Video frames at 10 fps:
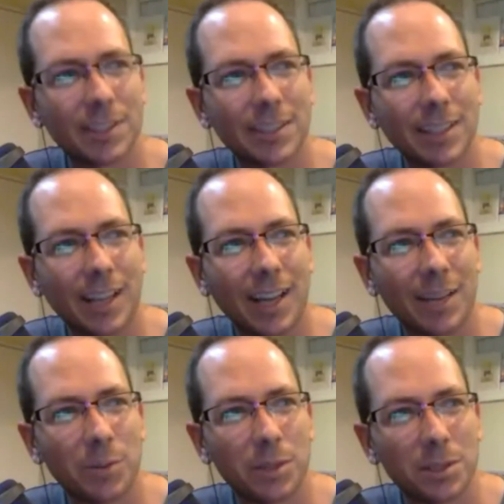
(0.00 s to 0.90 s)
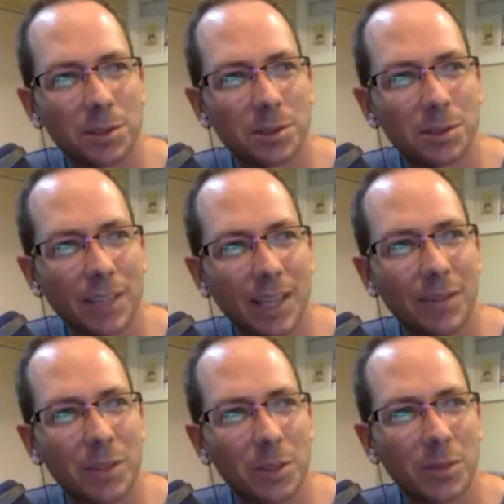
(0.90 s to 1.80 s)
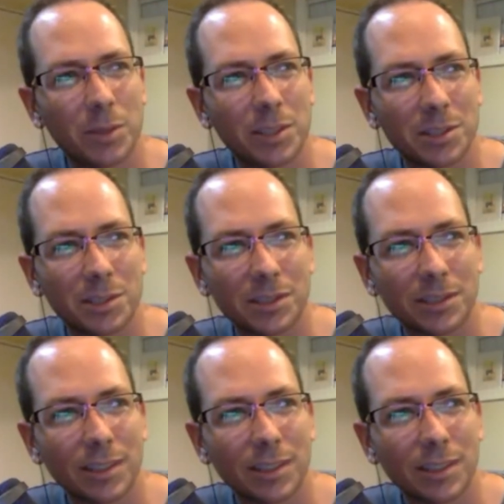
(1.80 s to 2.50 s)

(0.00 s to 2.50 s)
Like, I have a 1-year-old, Gavin, you have a 1-year-old.